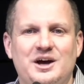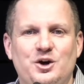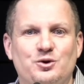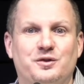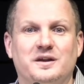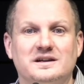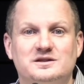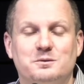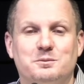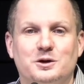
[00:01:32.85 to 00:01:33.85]
who thinks
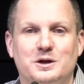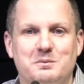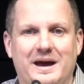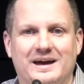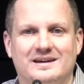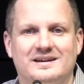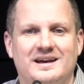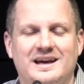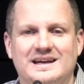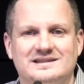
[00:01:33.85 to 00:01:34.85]
the boogeyman
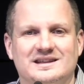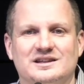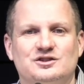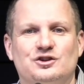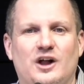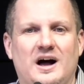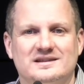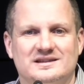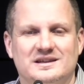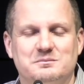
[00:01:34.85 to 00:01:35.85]
is in his closet,